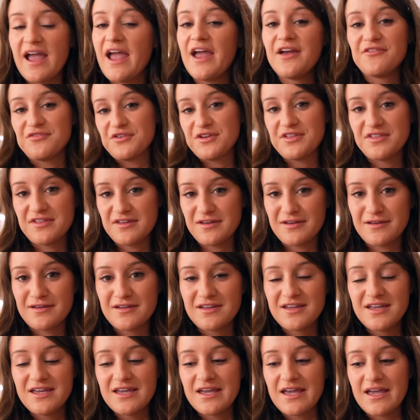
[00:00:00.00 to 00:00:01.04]

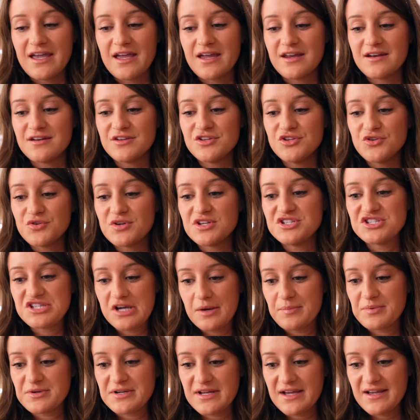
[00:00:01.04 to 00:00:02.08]
everything and you can
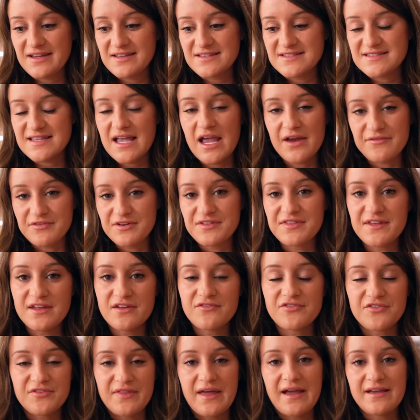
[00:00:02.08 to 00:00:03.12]
jeopardize everything
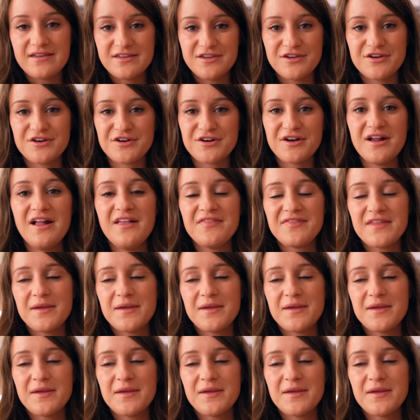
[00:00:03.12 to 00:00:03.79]
for that year.